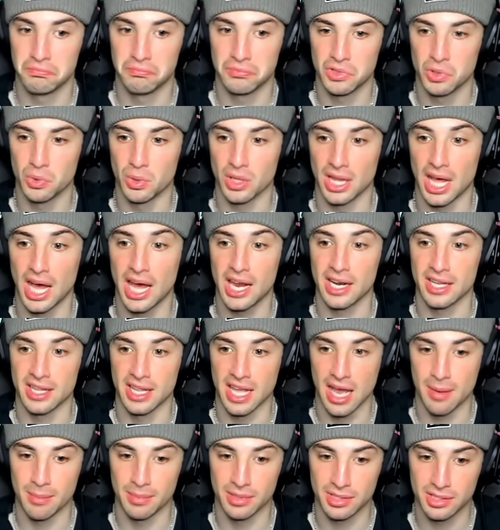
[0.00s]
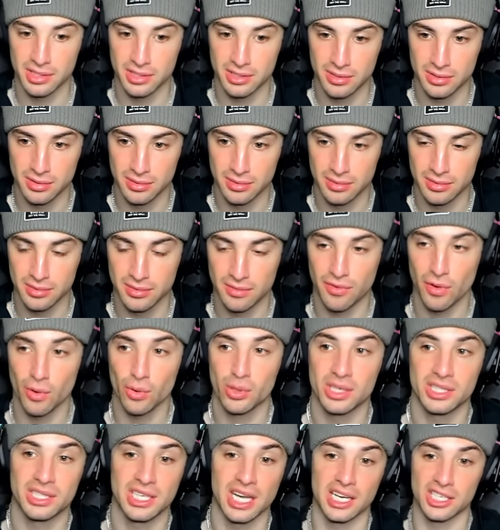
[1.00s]
Do a lot of damage.
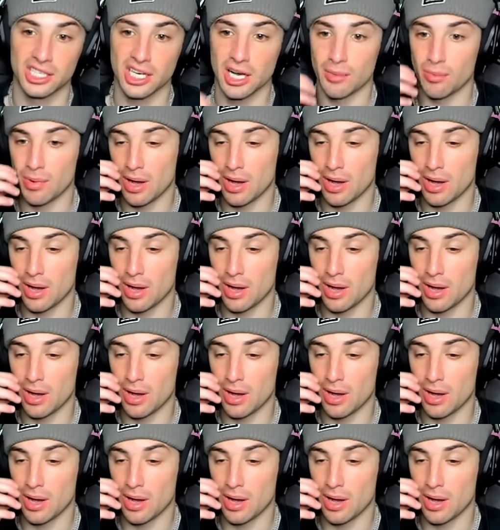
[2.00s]
Focus Sash up.